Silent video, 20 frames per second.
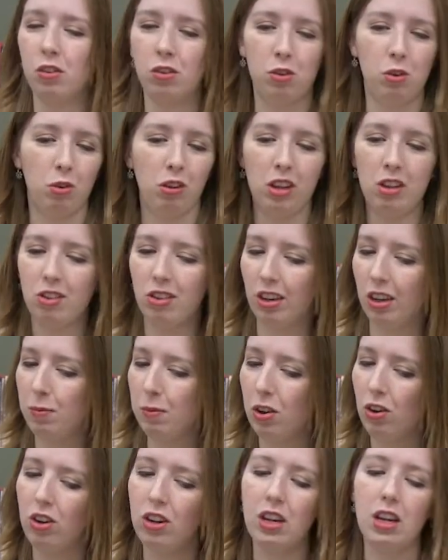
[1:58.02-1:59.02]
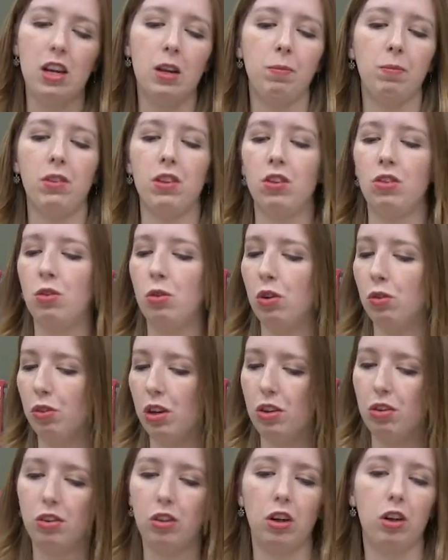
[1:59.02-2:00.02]
do things in the community, doing
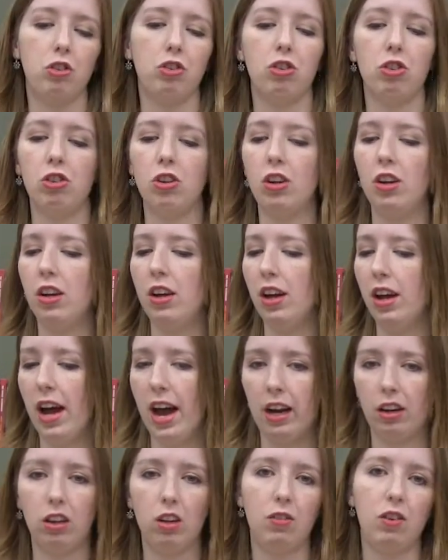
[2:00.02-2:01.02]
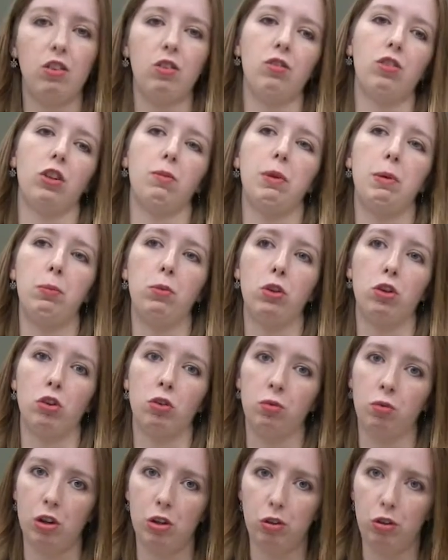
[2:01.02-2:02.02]
research, activism for the people
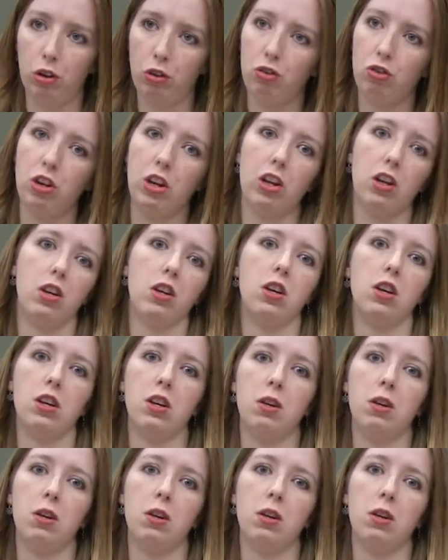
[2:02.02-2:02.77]
you're researching,